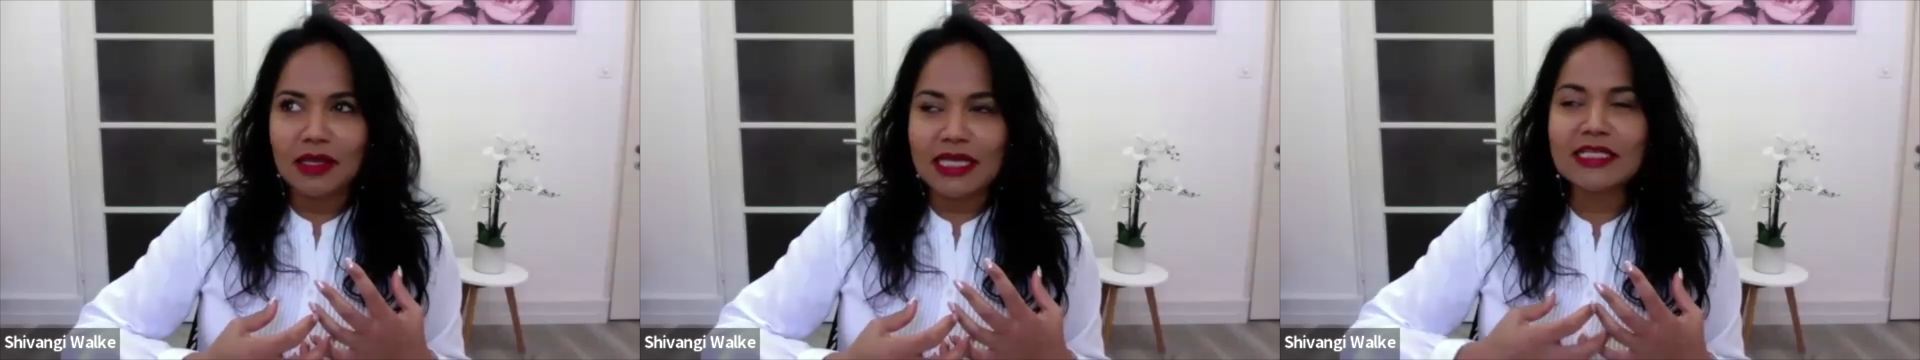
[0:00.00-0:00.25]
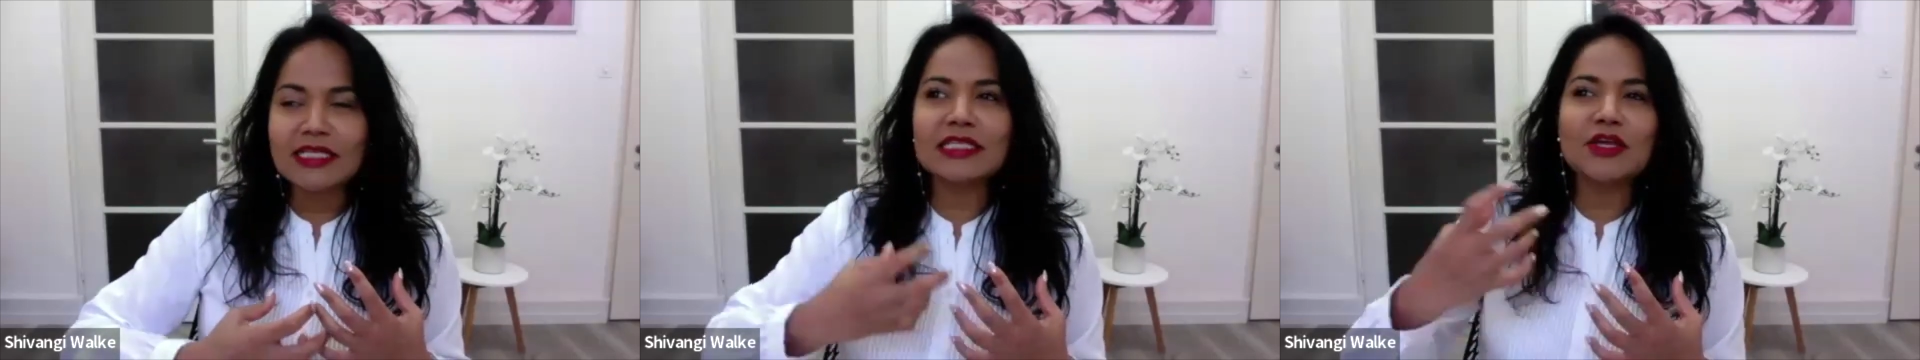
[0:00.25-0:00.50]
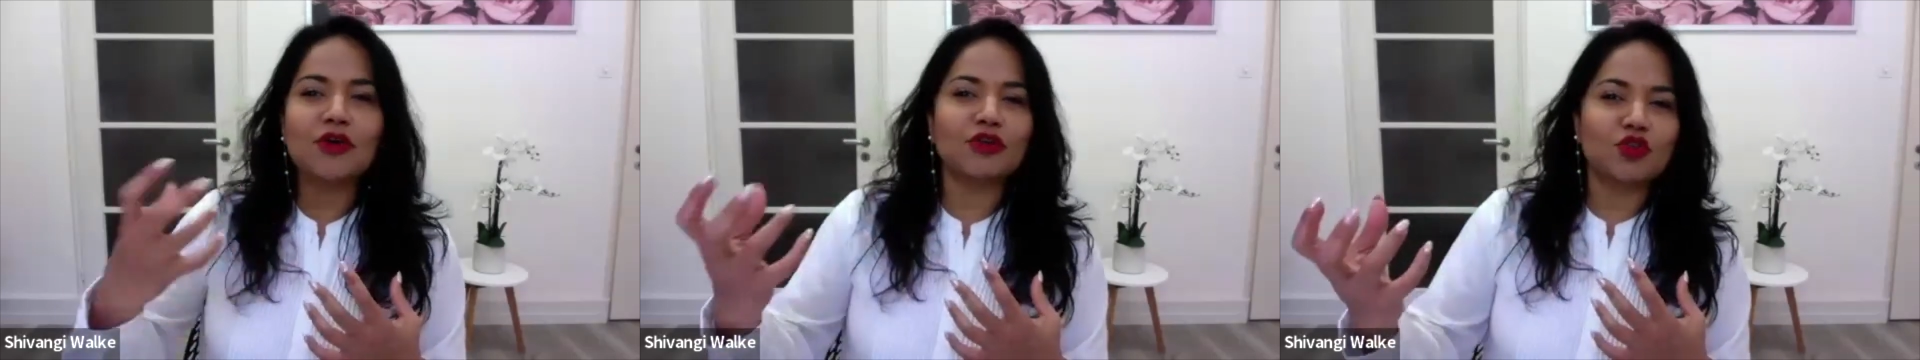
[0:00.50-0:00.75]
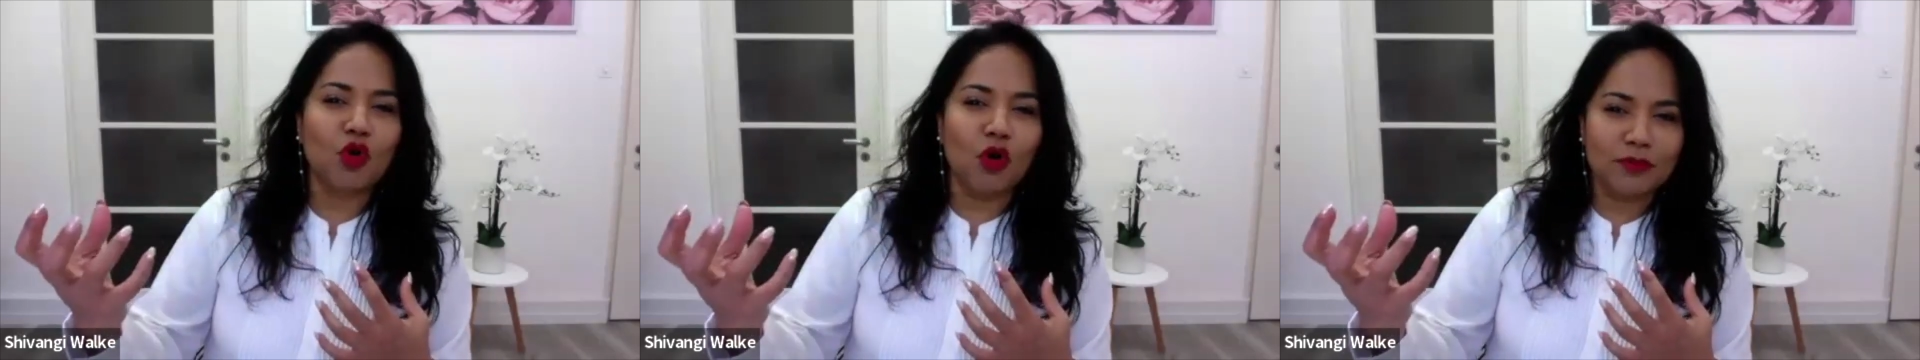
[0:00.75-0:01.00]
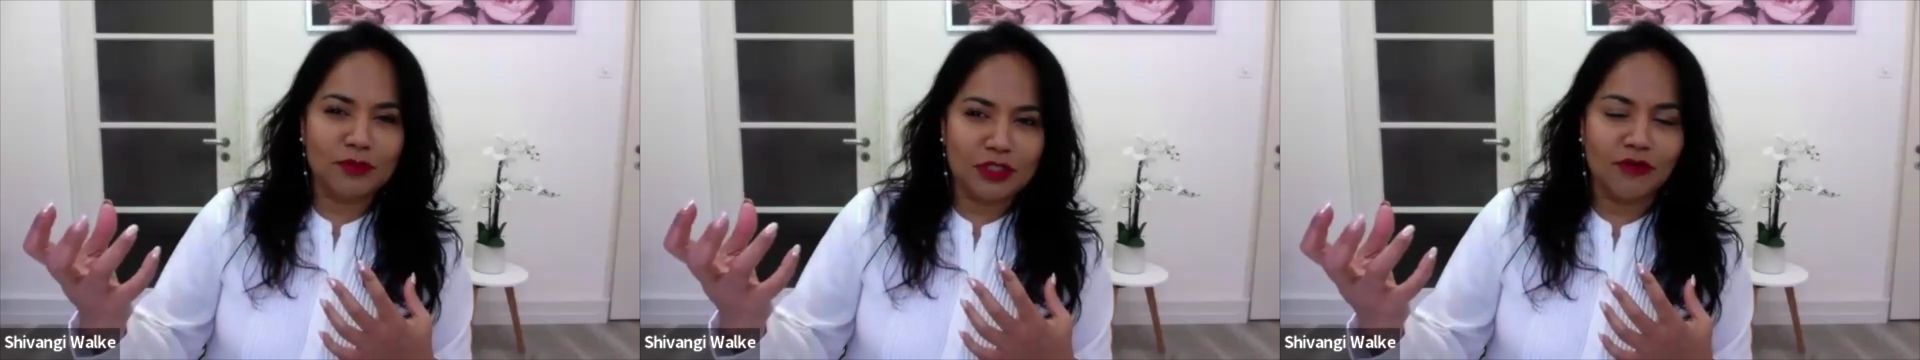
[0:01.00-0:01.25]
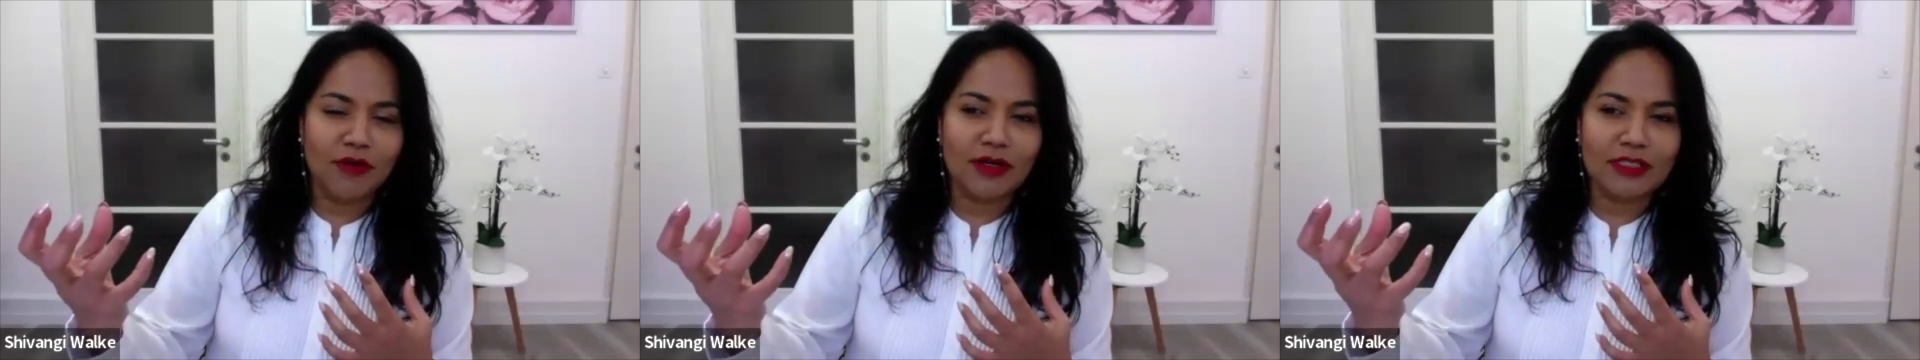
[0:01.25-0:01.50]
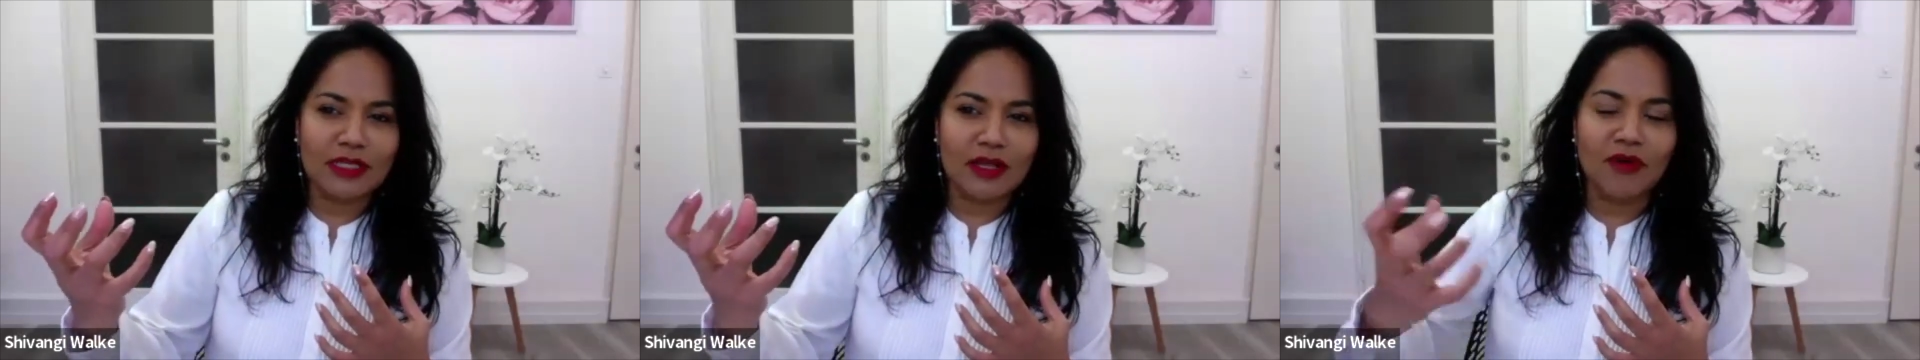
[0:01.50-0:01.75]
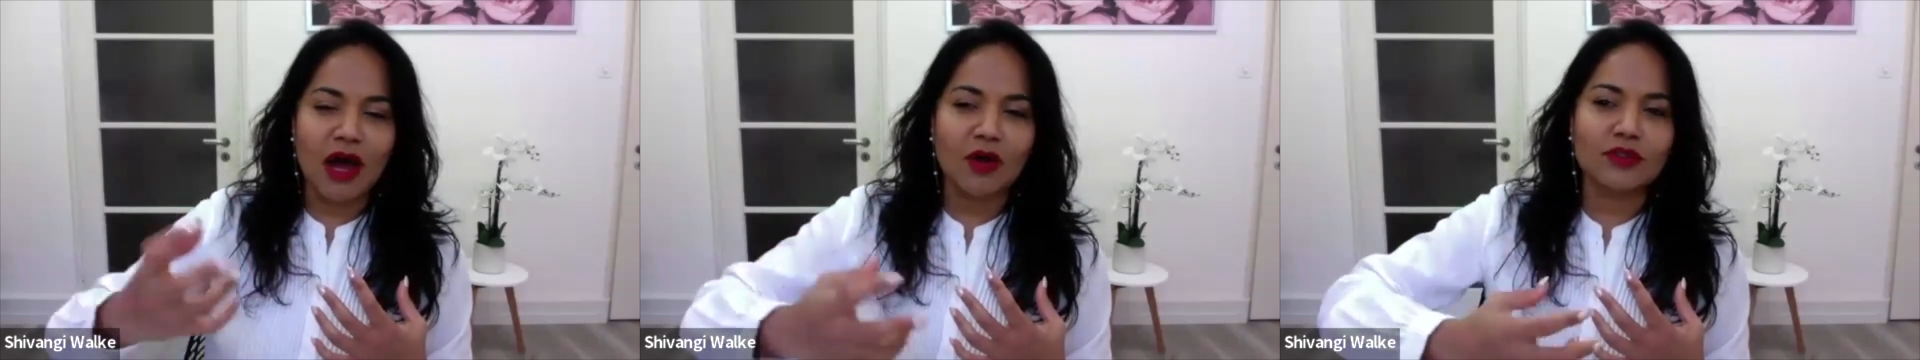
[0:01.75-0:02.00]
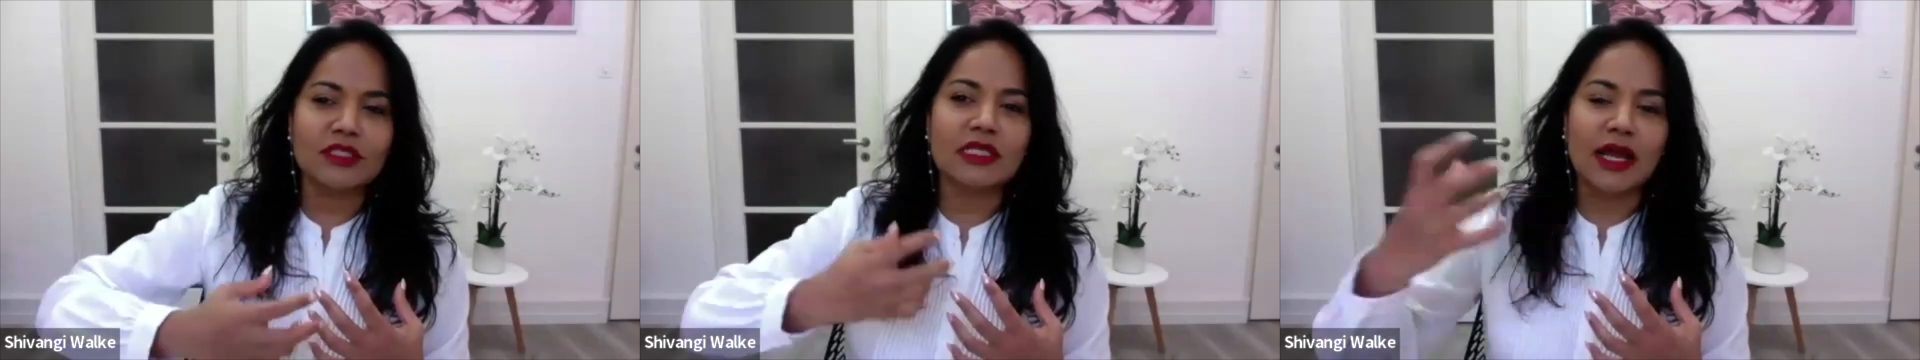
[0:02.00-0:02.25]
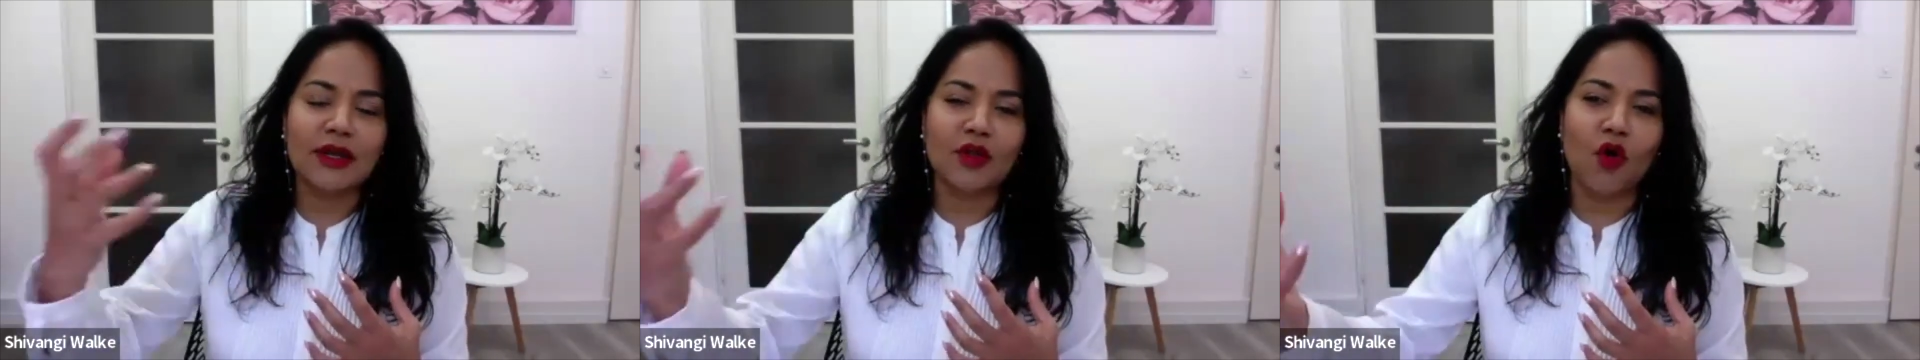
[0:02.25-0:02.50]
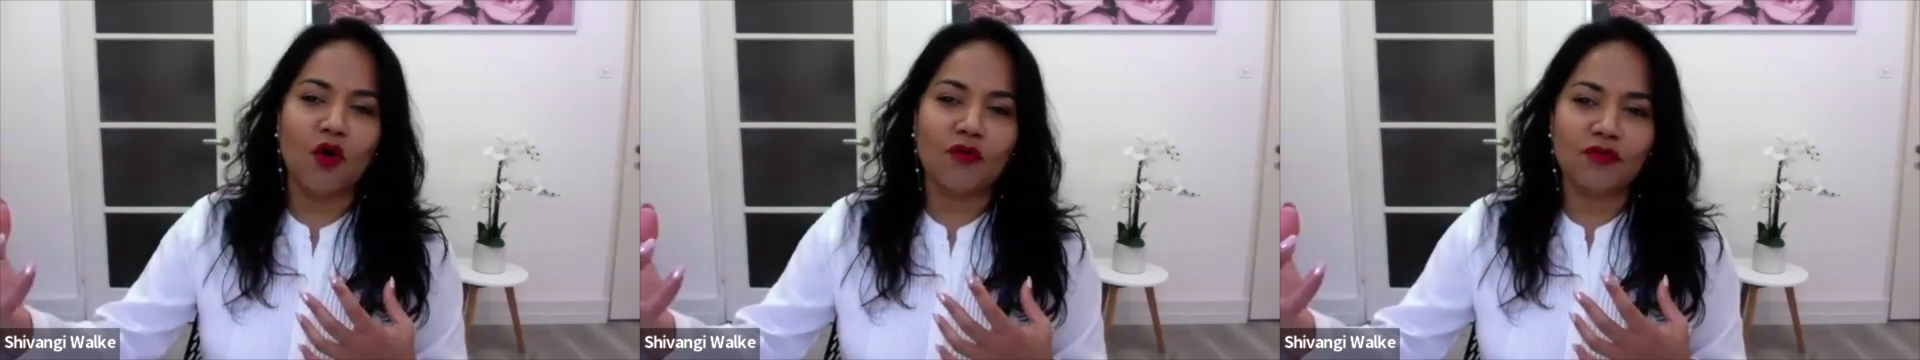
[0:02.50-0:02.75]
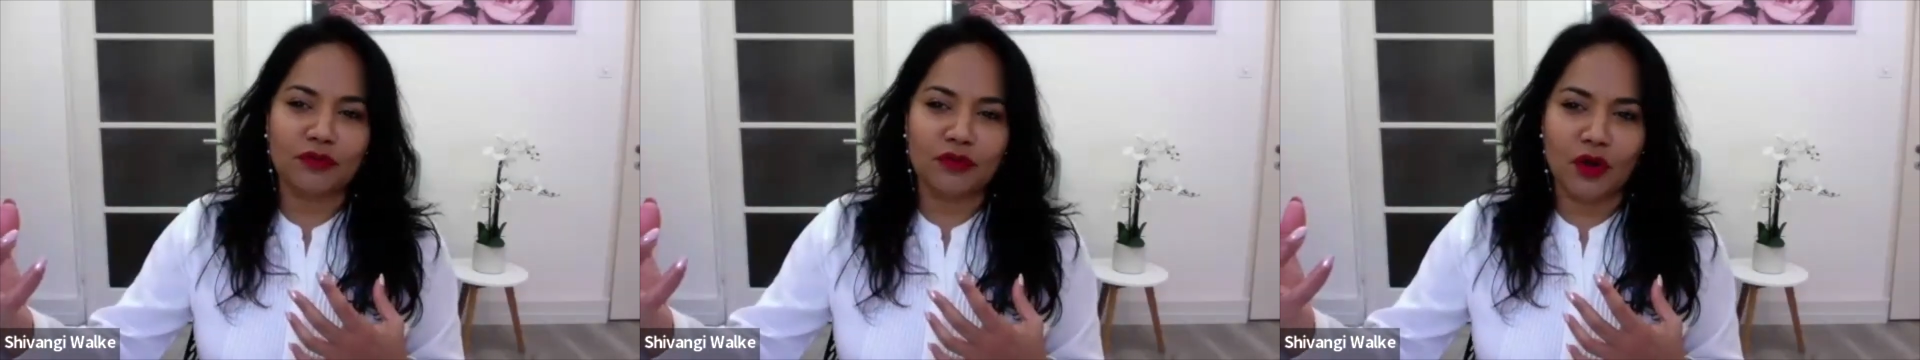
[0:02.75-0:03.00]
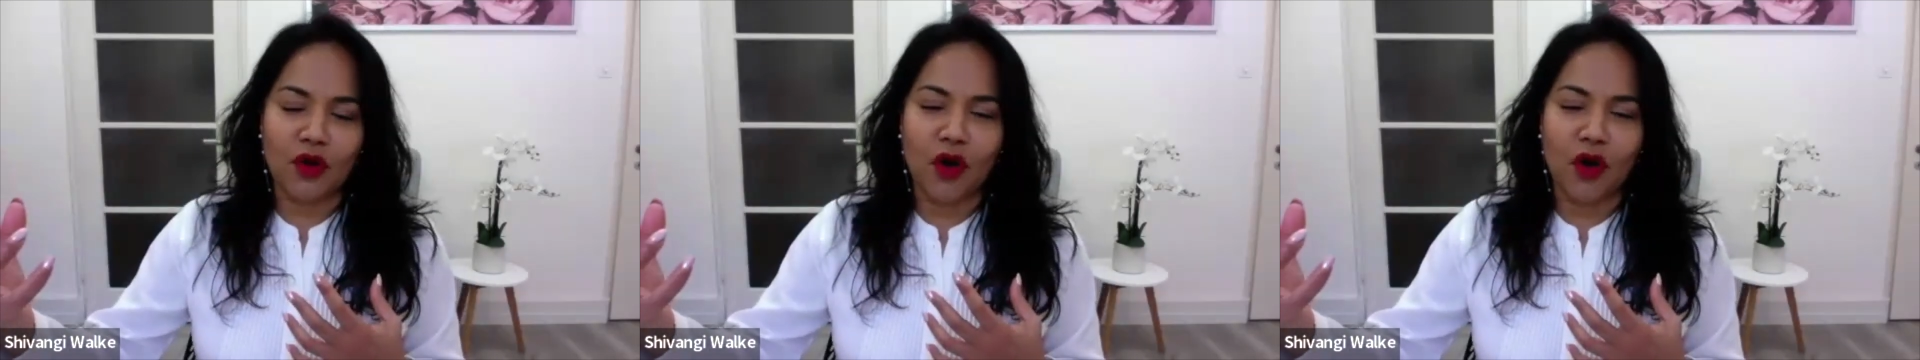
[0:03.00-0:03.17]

easier to observe ourselves outside of the